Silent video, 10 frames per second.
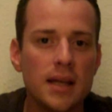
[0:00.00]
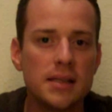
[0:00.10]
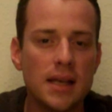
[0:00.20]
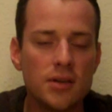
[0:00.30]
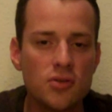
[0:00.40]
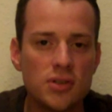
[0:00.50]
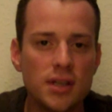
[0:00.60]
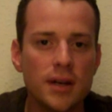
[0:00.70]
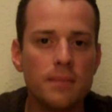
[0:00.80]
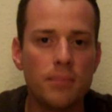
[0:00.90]
is
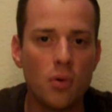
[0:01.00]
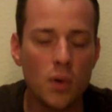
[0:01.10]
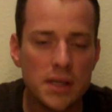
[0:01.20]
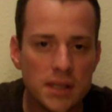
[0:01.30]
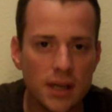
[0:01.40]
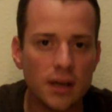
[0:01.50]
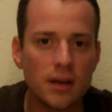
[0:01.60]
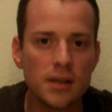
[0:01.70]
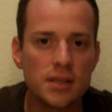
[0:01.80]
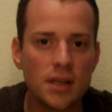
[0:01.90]
interested in poisoning
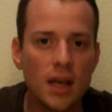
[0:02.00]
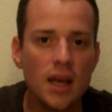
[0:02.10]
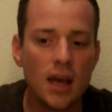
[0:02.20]
us